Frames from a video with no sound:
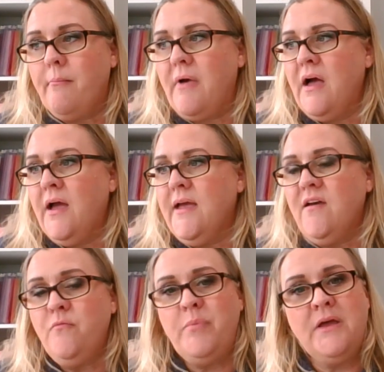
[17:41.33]
I
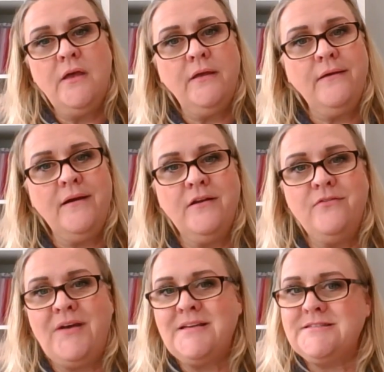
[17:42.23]
have been kind
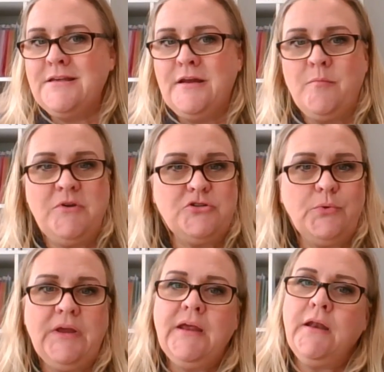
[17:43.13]
of vacillating
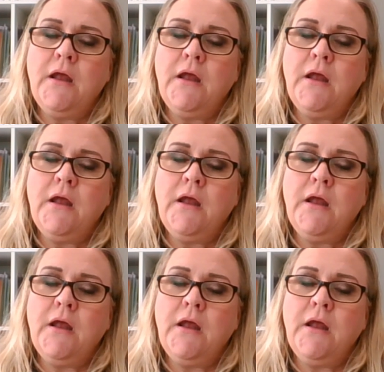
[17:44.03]
between